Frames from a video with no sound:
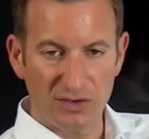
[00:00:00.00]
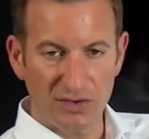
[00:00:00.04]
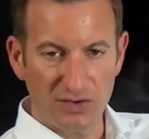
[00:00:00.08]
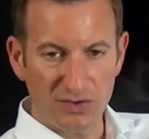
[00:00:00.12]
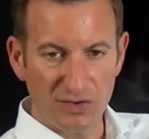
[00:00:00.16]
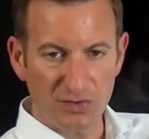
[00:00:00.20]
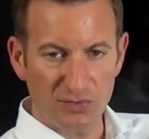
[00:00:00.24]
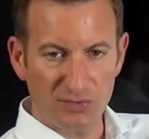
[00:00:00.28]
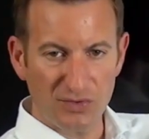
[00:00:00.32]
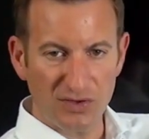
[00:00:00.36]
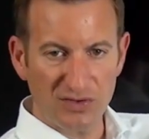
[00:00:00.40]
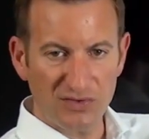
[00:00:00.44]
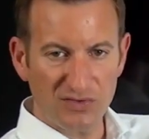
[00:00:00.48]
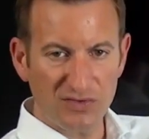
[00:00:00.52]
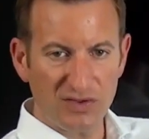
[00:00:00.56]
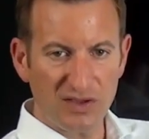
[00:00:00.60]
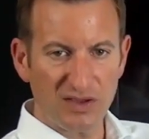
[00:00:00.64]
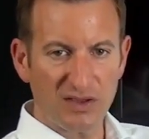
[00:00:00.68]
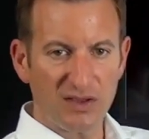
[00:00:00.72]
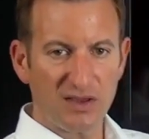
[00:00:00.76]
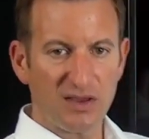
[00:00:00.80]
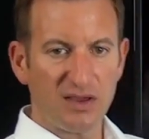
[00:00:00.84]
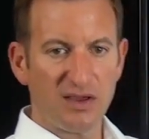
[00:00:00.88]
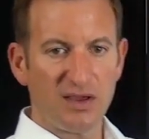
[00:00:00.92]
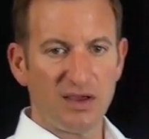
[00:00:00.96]

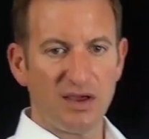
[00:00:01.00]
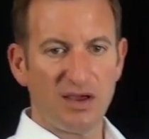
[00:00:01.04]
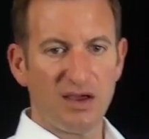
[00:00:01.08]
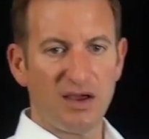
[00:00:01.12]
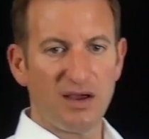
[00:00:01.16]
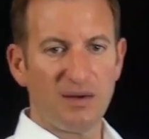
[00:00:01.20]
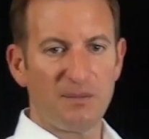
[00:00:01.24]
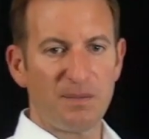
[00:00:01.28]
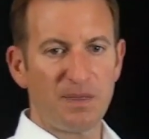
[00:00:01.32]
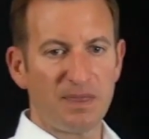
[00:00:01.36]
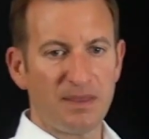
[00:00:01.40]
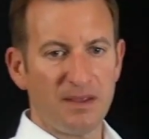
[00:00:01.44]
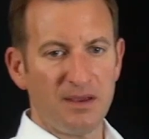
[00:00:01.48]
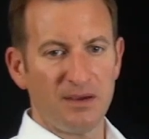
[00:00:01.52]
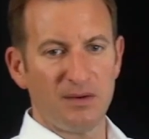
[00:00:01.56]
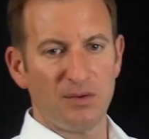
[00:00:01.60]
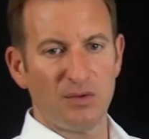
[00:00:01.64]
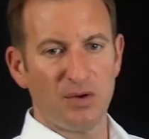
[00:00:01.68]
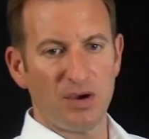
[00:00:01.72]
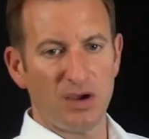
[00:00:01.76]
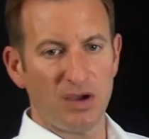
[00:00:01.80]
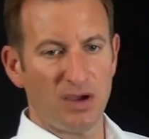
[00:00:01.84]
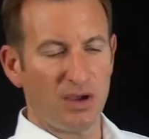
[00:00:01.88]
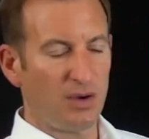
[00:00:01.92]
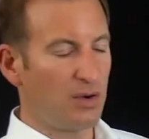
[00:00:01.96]
heuristic
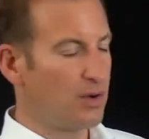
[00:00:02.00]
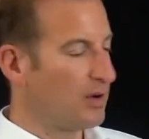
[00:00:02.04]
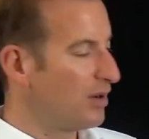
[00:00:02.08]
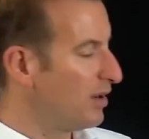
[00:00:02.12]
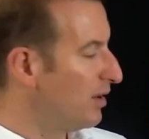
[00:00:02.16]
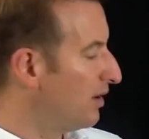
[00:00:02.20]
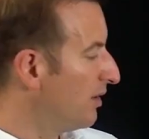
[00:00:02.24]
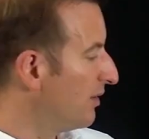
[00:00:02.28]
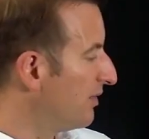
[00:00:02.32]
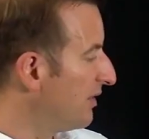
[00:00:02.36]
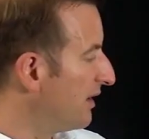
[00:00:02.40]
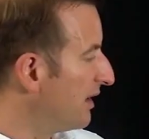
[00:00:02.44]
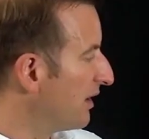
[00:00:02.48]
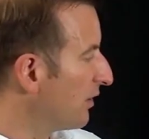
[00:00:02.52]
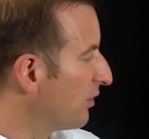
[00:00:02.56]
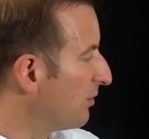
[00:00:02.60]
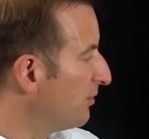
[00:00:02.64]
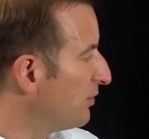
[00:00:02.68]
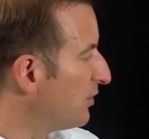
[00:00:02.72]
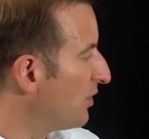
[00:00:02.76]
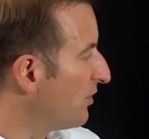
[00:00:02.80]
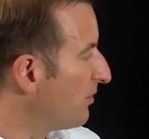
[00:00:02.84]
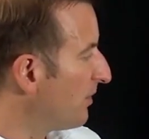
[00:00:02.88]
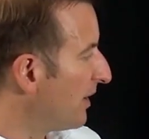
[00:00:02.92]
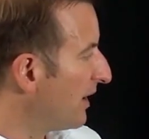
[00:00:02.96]
that I
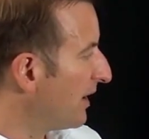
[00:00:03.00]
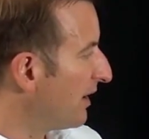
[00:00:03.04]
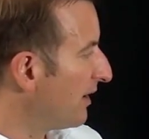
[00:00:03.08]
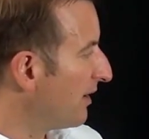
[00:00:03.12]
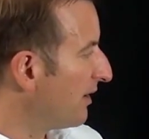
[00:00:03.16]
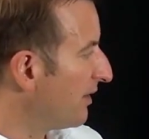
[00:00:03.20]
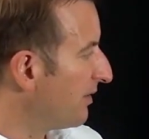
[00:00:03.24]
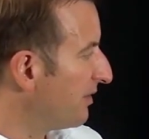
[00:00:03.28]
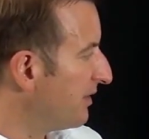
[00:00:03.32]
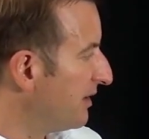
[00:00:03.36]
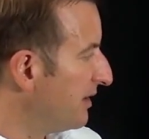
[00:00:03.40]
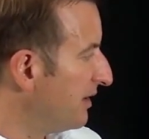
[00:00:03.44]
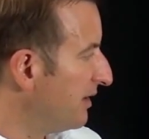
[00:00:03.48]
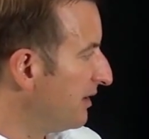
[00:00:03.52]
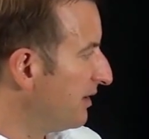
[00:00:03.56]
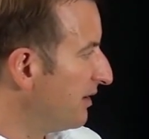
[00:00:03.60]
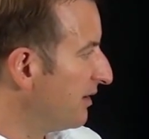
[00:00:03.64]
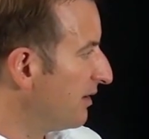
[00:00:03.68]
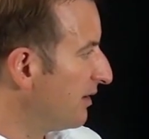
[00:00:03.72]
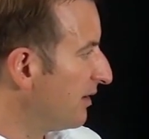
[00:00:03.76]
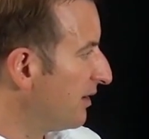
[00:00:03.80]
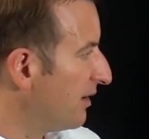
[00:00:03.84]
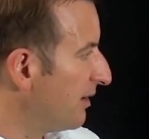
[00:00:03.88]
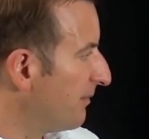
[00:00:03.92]
computed via the